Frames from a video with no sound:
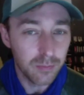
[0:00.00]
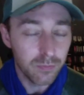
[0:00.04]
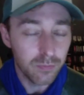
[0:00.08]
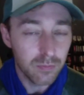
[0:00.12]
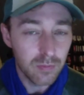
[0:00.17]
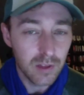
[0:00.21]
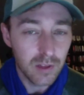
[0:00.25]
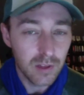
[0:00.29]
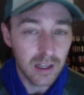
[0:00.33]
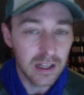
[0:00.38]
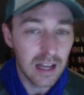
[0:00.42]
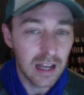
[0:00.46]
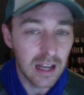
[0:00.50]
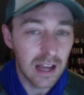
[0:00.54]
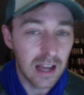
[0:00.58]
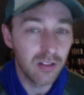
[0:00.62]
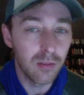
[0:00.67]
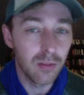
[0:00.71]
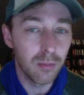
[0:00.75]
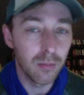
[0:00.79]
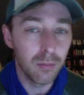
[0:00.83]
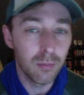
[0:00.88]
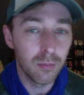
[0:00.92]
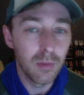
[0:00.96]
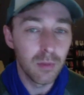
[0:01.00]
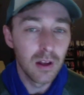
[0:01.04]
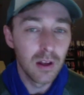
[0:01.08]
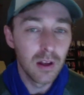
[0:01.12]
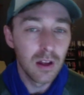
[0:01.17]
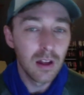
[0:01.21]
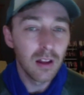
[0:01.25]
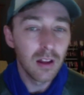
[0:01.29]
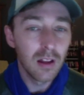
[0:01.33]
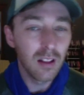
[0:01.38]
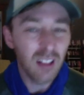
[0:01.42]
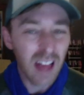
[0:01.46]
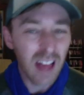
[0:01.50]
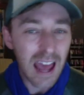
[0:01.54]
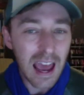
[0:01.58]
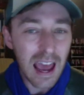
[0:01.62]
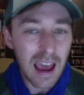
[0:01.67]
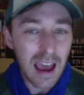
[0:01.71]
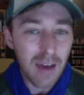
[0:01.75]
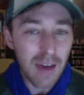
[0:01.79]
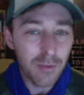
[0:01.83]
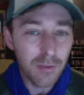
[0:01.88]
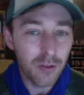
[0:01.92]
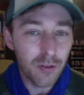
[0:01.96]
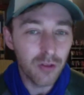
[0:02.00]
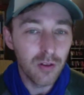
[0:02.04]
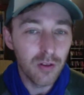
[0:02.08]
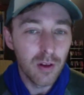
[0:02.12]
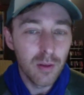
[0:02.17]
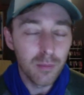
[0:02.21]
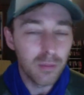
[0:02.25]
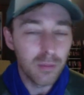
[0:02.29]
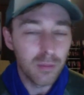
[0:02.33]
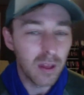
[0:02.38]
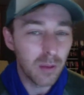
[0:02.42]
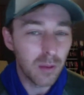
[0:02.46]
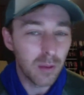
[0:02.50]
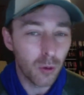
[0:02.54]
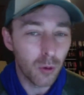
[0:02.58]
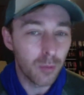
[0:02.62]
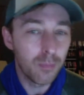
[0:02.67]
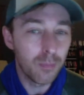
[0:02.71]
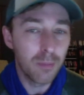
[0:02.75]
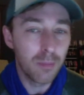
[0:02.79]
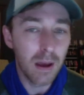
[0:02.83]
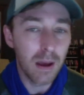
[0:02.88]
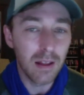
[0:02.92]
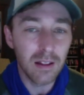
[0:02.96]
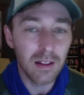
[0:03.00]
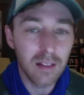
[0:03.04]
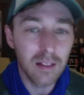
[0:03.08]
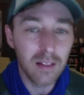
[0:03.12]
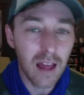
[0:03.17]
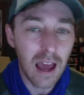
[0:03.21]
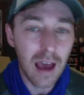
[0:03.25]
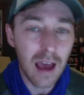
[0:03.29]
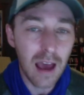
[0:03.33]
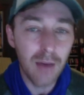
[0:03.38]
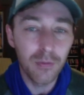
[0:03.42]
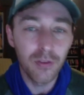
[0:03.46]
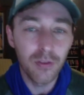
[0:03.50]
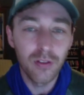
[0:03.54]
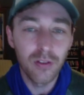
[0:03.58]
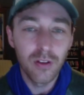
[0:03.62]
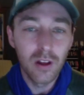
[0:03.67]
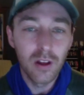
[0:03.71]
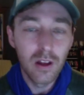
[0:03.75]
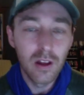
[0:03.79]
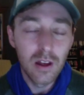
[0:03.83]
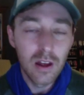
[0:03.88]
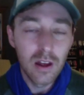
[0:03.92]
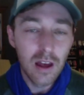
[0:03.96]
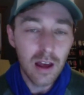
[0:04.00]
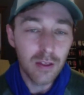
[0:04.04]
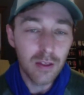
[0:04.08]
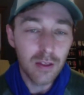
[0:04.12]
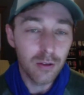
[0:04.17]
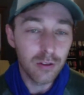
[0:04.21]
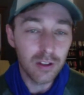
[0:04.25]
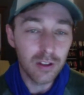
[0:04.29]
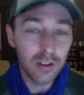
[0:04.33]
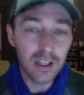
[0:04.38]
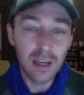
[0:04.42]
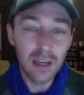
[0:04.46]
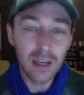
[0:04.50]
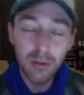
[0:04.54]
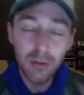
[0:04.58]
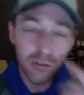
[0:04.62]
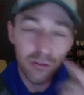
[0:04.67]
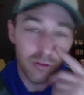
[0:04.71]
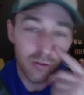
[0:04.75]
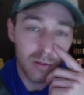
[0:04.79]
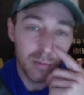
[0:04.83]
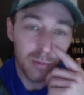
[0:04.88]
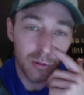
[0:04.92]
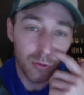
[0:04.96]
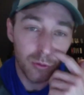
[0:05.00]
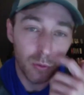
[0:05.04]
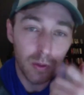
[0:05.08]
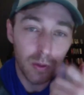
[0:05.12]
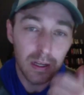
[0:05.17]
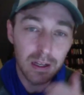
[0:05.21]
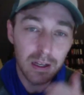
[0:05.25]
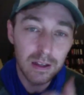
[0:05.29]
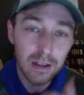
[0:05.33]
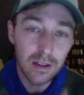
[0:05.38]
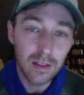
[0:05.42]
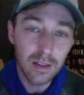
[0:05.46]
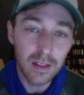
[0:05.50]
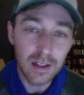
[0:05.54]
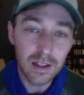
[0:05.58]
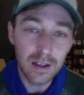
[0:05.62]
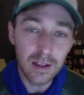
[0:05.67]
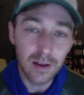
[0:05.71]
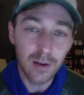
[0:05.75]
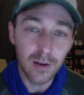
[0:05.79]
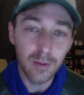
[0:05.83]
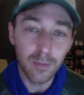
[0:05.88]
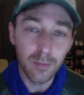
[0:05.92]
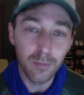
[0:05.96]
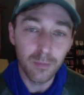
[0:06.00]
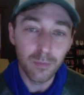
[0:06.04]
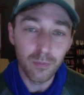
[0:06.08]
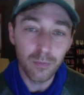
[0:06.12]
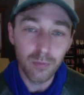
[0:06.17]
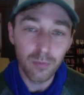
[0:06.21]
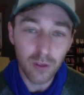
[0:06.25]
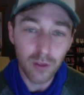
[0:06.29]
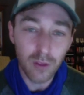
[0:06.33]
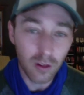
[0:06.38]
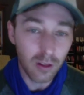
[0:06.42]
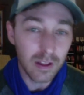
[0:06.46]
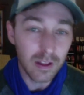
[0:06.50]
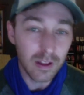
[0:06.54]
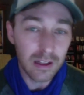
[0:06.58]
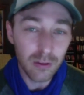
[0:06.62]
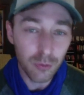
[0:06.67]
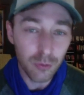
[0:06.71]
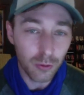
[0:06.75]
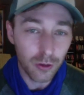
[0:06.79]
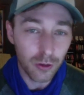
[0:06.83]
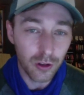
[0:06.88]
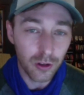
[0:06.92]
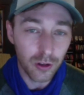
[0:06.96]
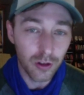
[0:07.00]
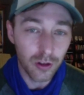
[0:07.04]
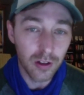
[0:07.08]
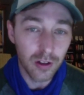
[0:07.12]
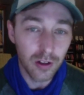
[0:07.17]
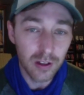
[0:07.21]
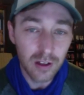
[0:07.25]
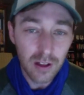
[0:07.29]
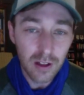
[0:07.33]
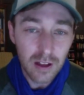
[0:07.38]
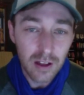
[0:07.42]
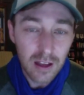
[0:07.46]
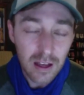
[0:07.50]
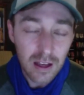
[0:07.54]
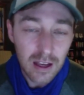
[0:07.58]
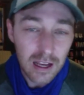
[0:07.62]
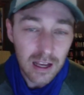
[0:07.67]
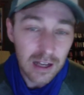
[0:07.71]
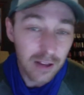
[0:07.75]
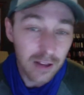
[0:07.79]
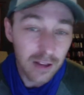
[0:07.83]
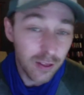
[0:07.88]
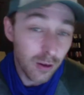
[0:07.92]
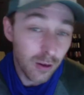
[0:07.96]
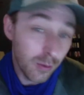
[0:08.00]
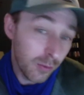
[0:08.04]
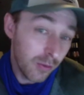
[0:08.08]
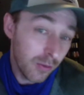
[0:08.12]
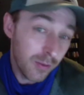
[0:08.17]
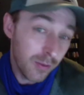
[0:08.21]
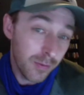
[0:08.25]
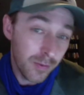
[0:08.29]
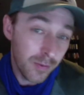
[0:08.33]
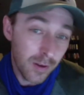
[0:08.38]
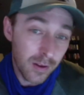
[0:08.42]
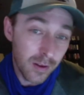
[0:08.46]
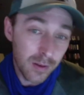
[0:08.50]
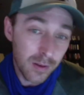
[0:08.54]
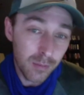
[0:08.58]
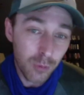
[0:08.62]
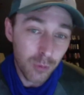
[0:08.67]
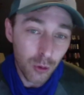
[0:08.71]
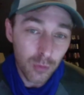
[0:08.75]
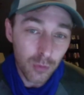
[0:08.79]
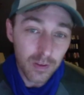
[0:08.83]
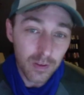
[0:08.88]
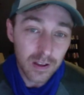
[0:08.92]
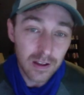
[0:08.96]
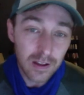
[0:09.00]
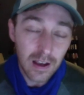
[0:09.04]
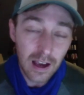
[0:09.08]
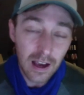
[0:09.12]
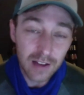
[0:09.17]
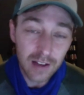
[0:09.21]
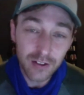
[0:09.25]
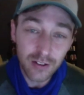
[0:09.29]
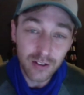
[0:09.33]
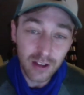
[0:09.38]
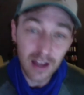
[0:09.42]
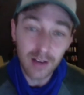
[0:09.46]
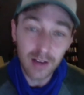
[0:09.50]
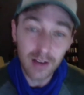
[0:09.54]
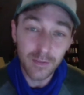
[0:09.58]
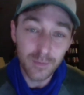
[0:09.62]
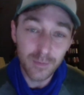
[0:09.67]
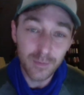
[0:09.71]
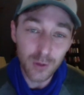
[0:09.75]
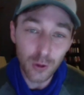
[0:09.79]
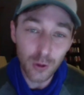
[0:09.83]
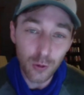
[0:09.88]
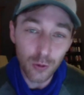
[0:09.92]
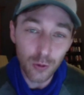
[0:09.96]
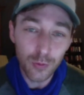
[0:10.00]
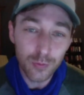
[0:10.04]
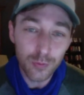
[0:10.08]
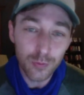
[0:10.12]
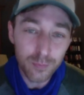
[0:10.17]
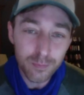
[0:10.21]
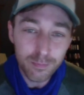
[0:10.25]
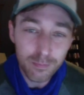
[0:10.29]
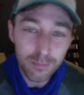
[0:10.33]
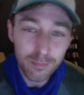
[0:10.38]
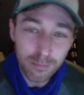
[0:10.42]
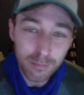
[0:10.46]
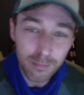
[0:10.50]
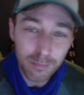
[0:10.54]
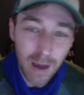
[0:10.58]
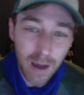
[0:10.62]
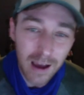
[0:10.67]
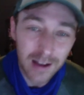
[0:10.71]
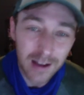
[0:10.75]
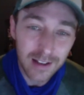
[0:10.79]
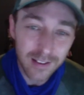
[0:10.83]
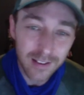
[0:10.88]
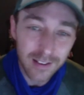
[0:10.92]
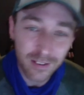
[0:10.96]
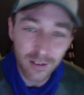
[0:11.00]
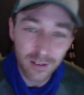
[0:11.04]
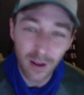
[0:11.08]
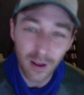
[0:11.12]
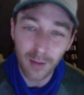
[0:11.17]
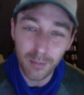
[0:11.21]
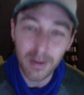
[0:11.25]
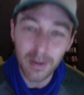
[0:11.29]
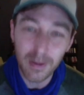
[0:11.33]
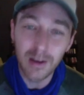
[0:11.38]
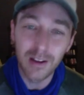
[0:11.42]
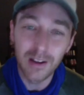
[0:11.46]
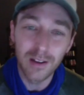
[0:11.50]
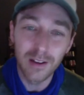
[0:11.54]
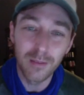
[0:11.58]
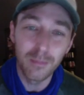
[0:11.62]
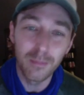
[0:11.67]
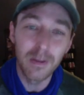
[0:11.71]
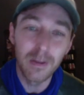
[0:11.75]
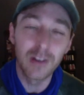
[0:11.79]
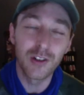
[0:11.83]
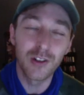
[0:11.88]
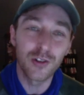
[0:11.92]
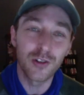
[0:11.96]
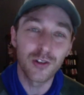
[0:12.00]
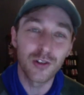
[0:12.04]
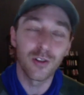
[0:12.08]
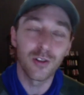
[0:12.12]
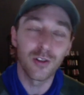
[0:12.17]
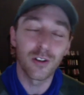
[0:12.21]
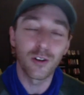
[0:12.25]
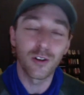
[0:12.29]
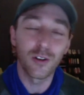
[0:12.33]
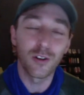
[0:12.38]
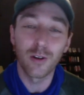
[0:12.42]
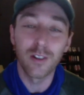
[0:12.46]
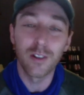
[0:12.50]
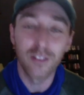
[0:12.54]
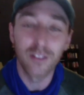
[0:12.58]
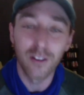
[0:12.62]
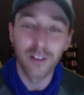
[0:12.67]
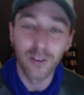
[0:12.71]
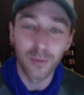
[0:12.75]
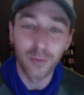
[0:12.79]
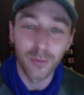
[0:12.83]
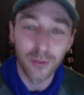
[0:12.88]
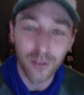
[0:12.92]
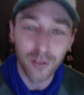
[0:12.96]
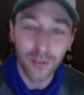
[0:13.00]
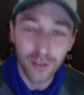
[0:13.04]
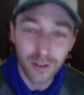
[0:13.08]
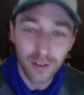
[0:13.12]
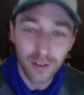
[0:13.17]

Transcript: It had some laughs. They weren't belly laughs. I thought the chemistry between the um, the leads were good, and I thought it was a fun movie. I just had a few minus a uh, minute miniature criticisms.